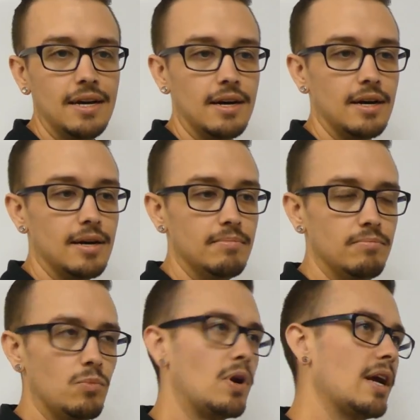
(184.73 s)
um,
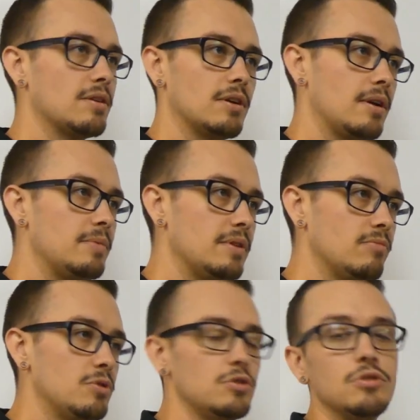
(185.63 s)
or I, I, mean,
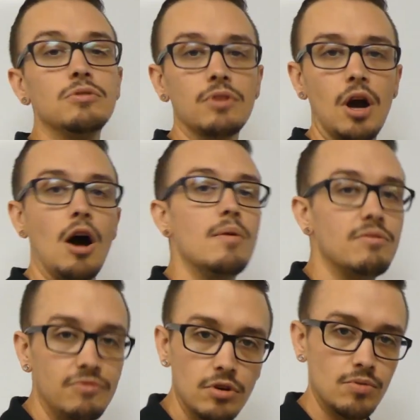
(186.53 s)
we'll just use a
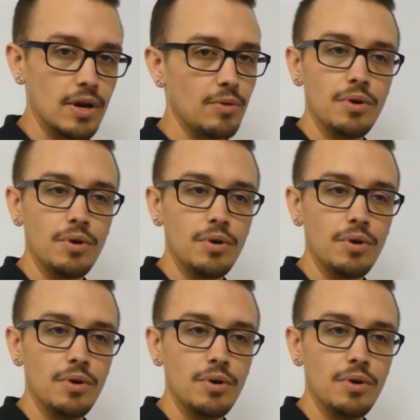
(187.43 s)
common flow rate,